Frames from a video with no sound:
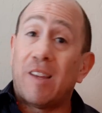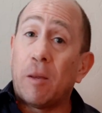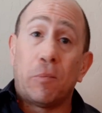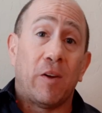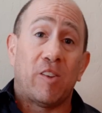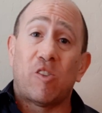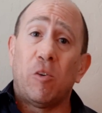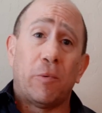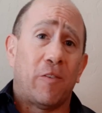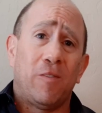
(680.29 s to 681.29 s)
They can play
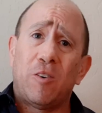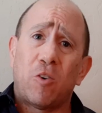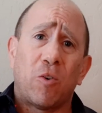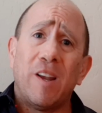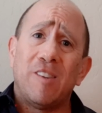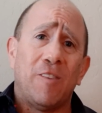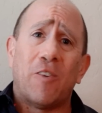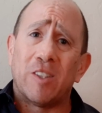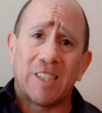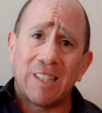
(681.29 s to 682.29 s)
super crazy
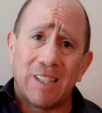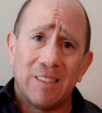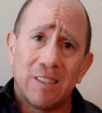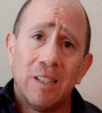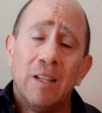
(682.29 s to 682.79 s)
falsettas,